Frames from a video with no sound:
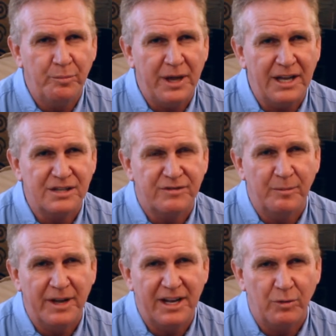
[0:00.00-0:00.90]
pace
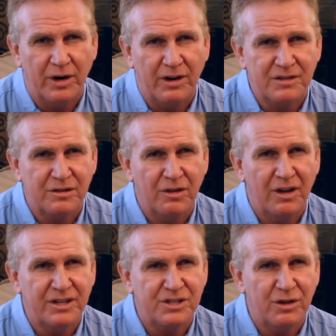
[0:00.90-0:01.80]
from anywhere as
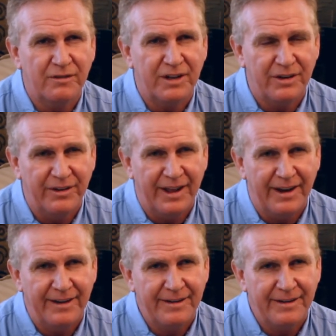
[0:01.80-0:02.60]
long as you have internet.